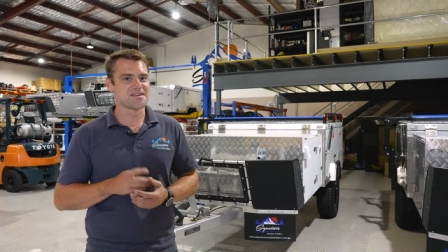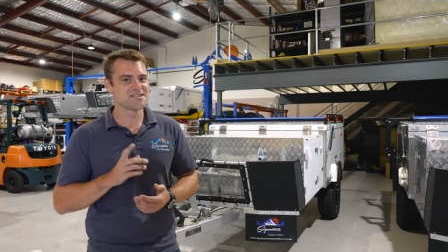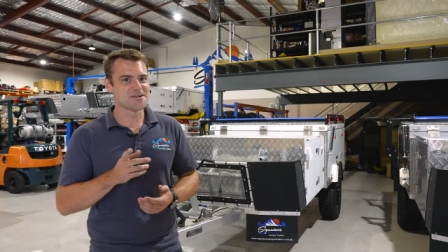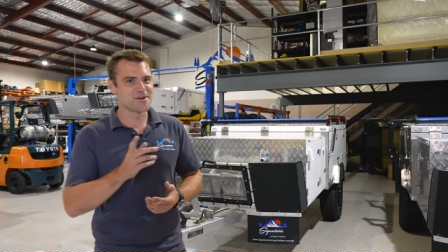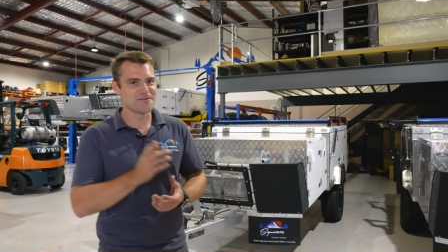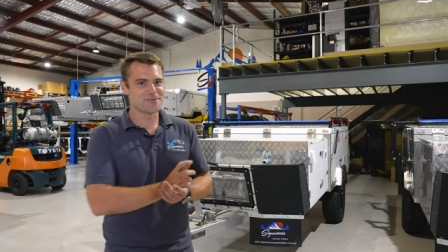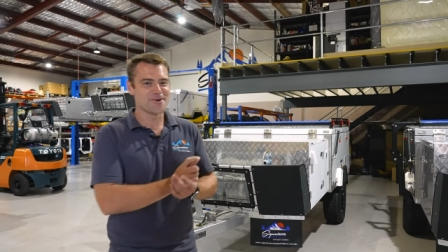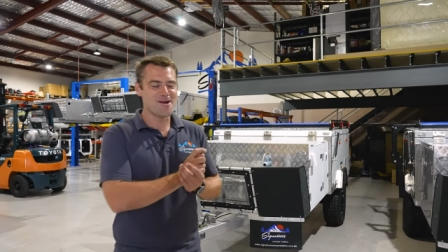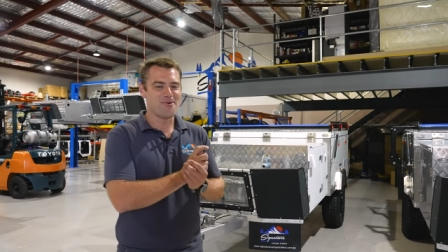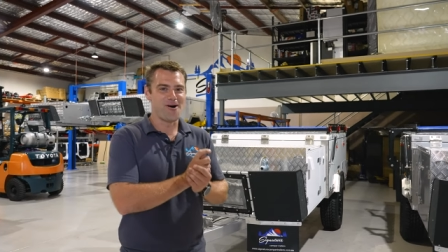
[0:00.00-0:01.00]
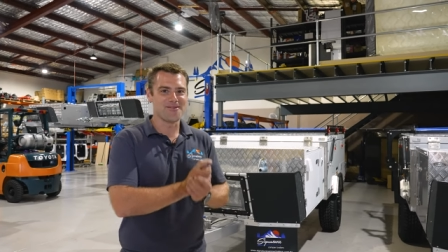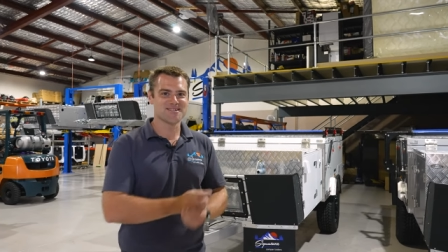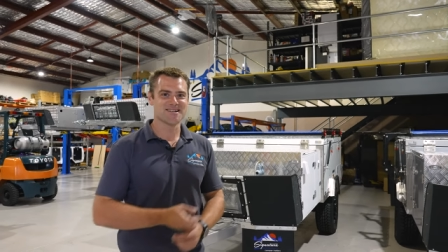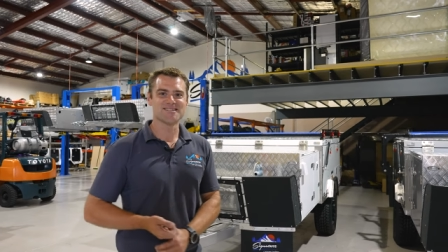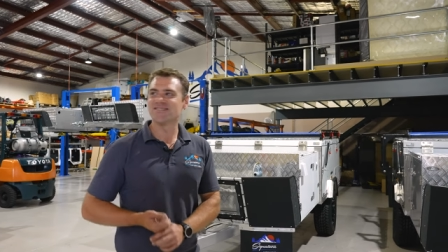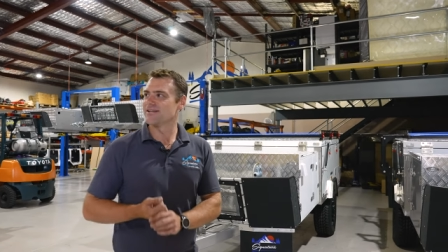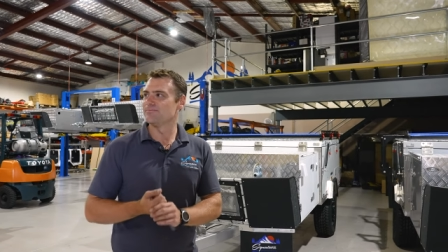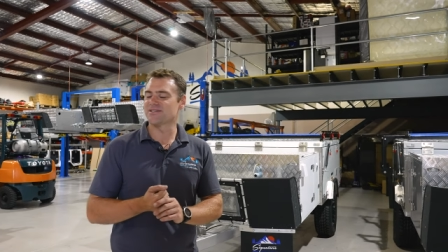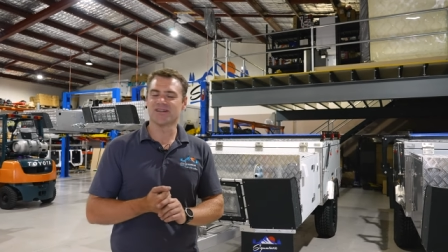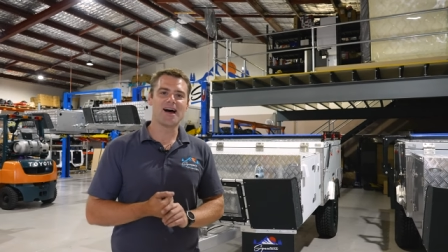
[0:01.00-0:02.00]
This is a bit of a rare behind the scenes
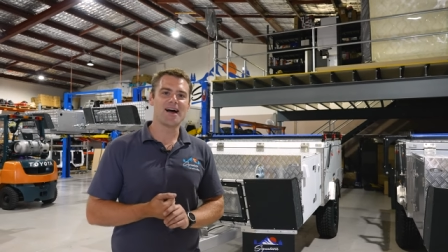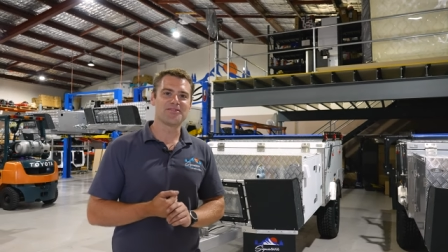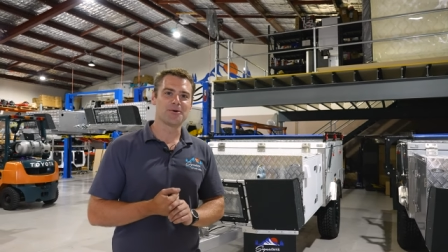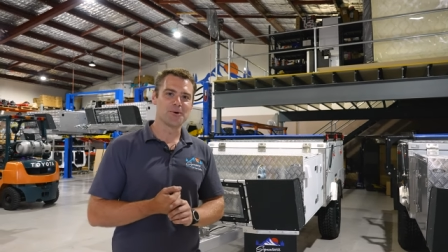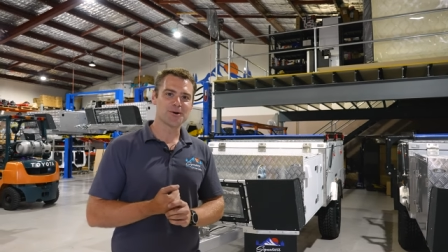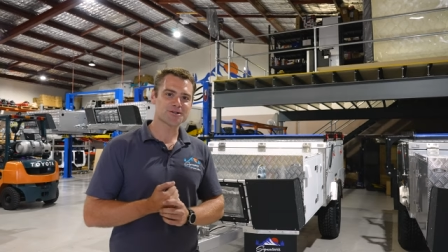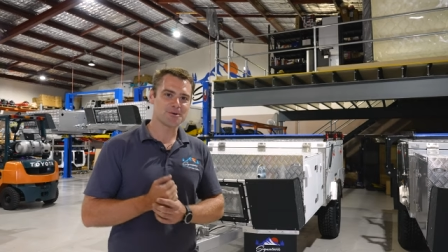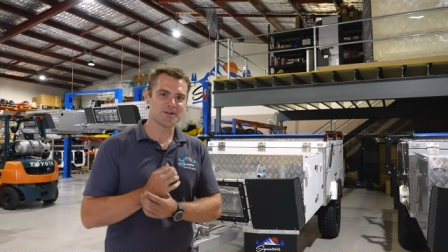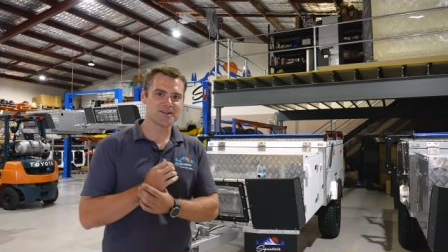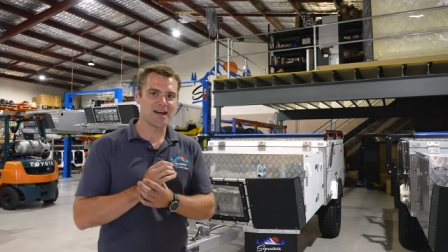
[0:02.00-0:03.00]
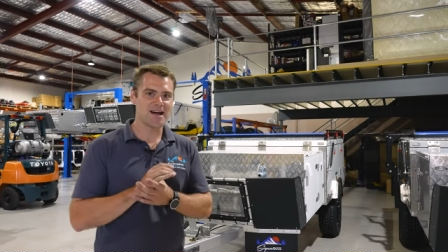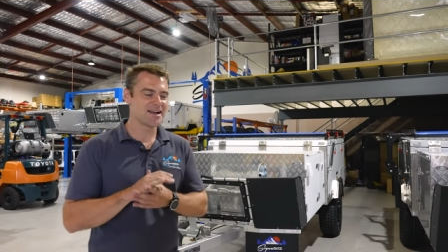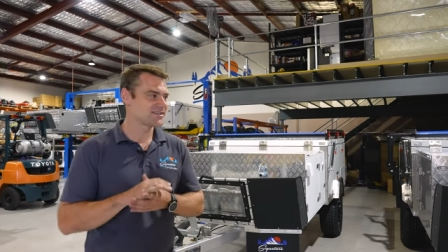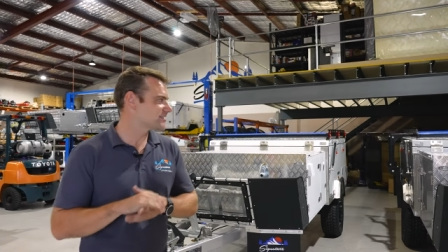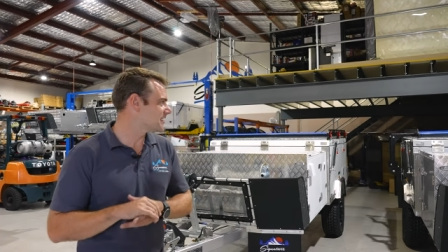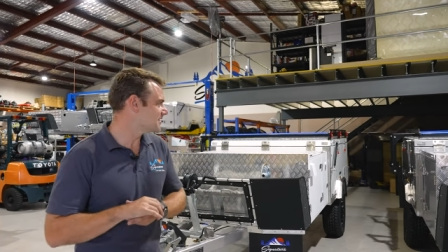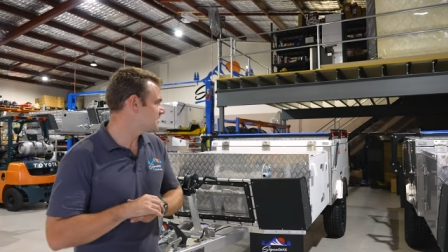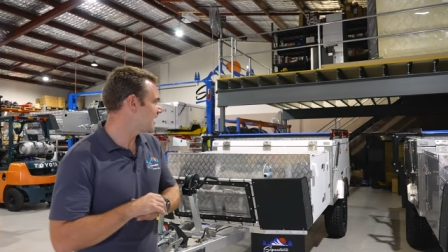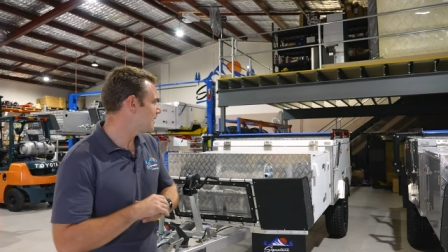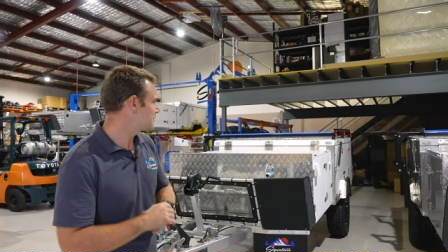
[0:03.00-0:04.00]
glimpse at, uh, at the workshop at, uh, at
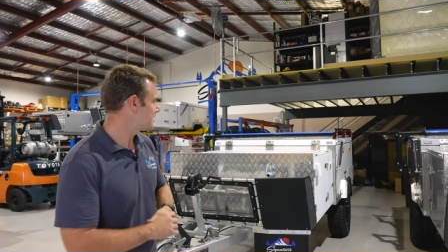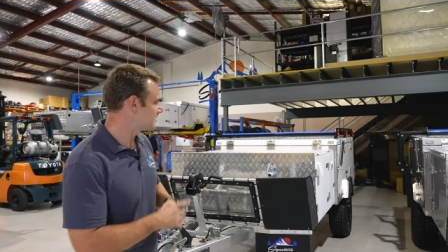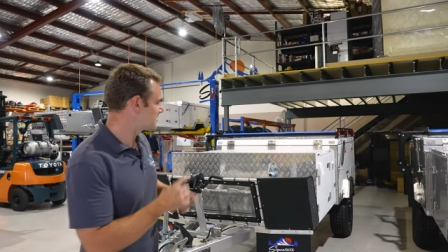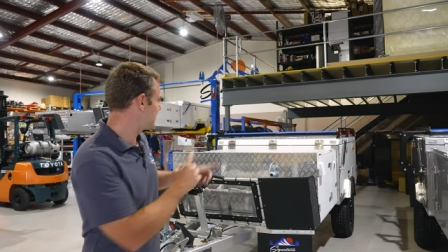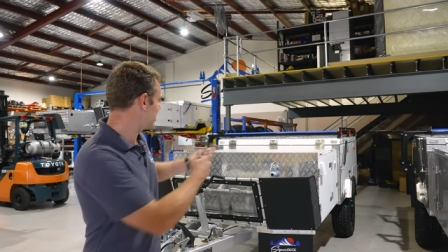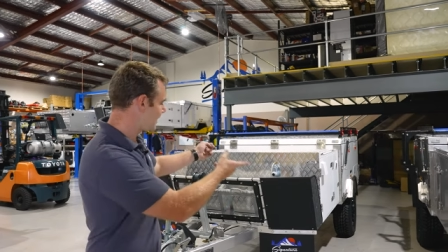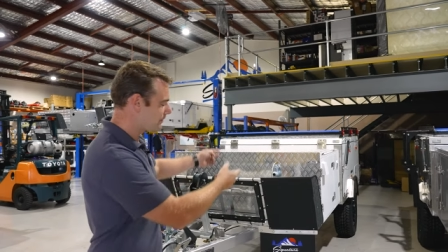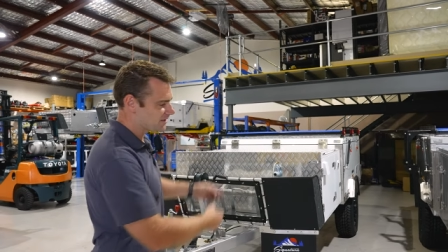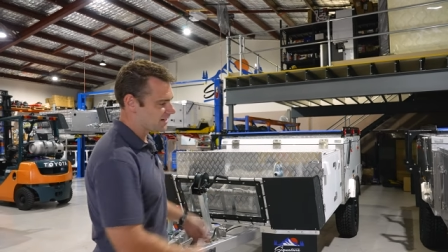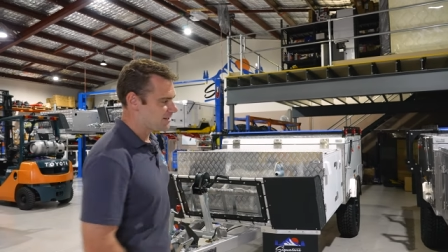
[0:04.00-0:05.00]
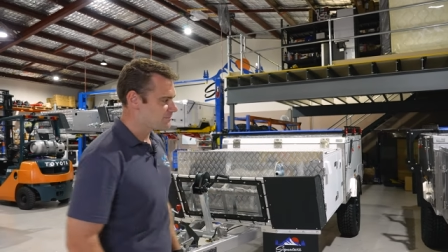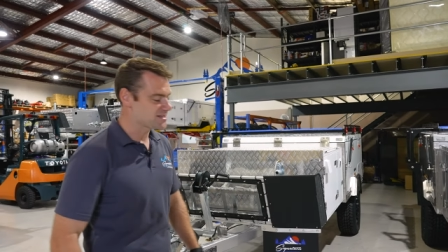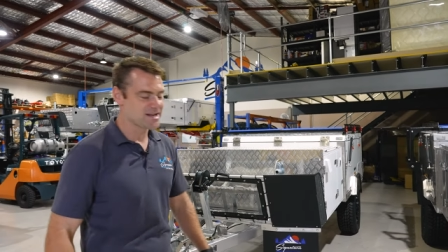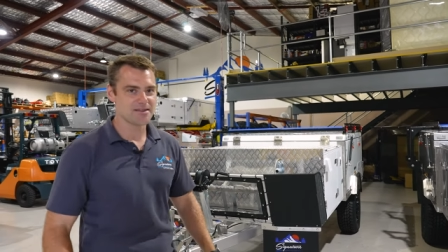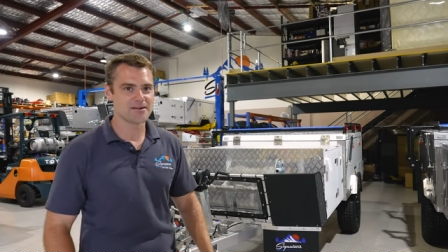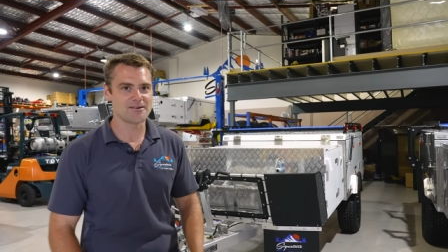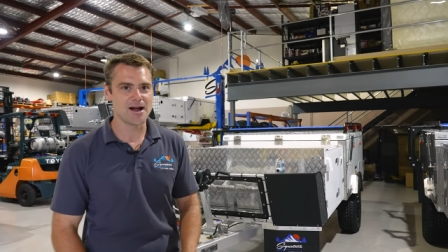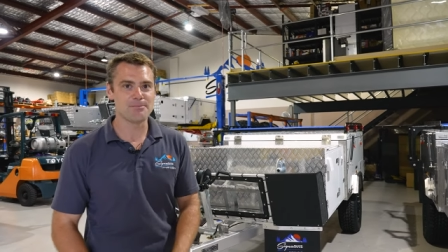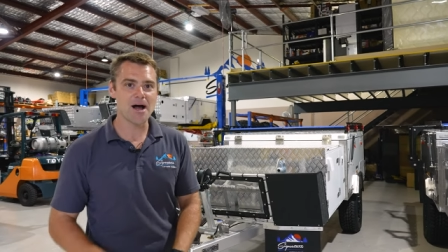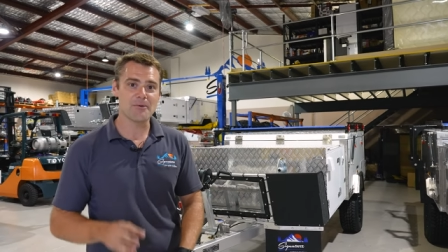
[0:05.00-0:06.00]
Signature Camper Trailer. So we've got a couple of campers here that are
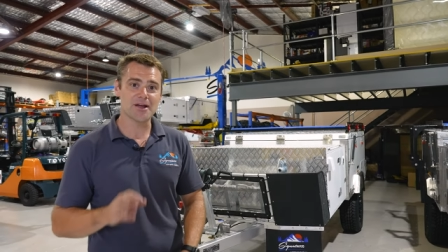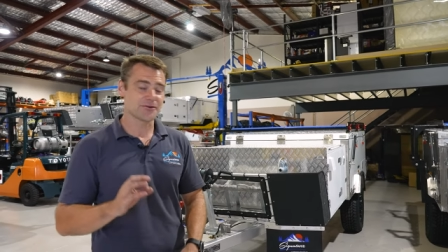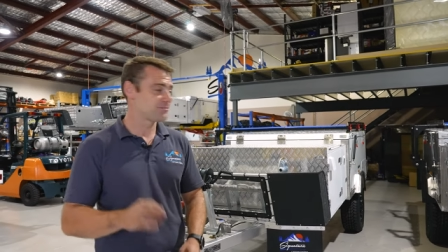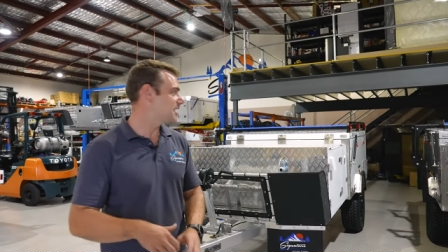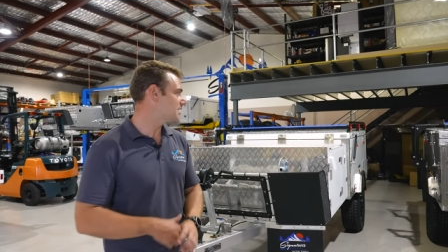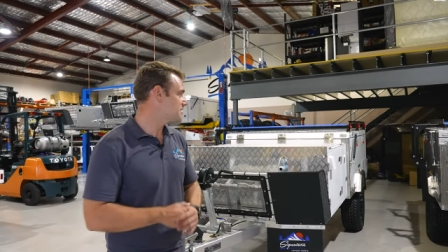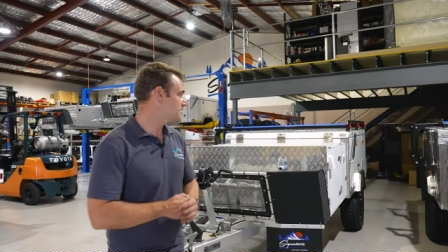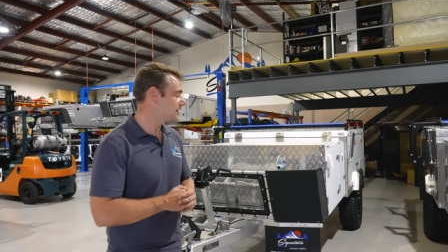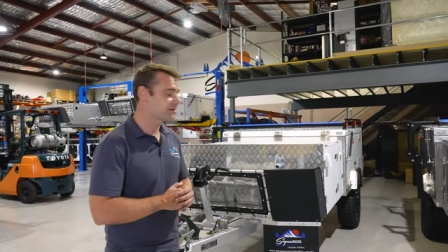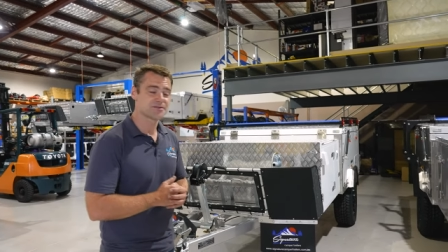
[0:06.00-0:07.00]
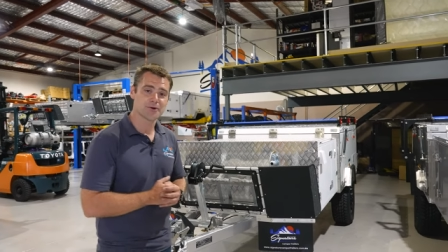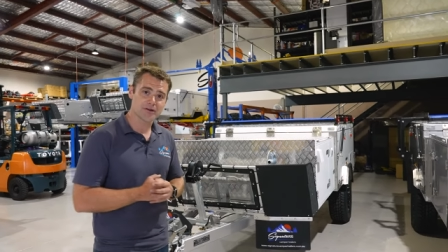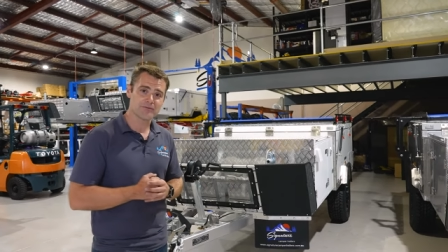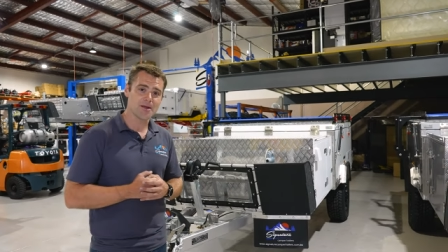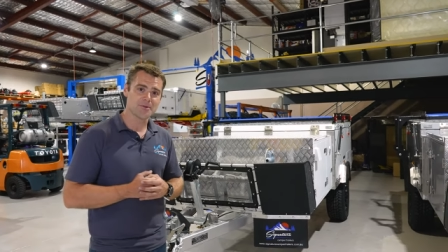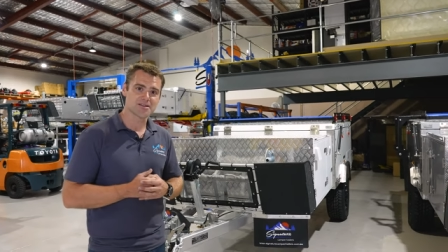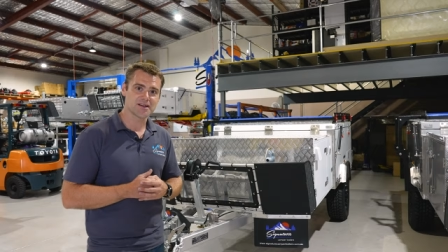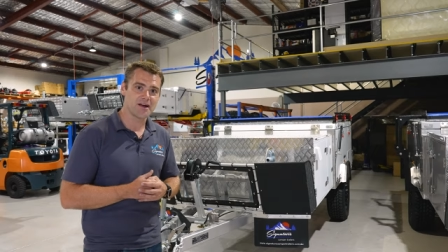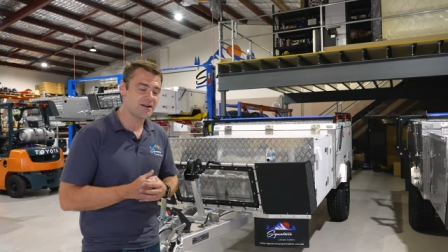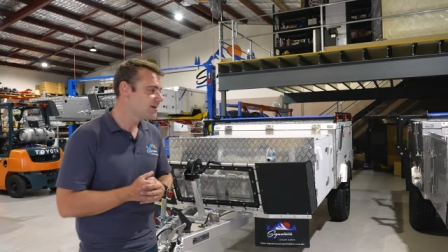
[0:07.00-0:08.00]
um, part way through production, so they've still got a fair bit to
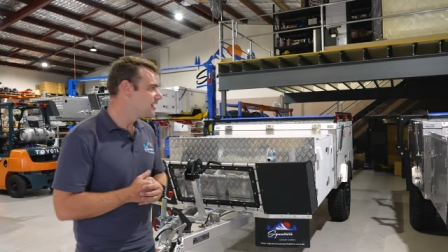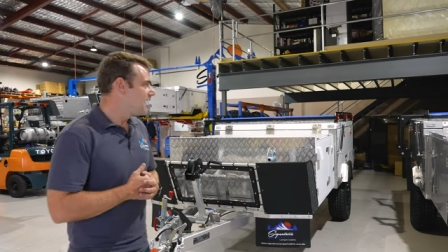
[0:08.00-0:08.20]
go.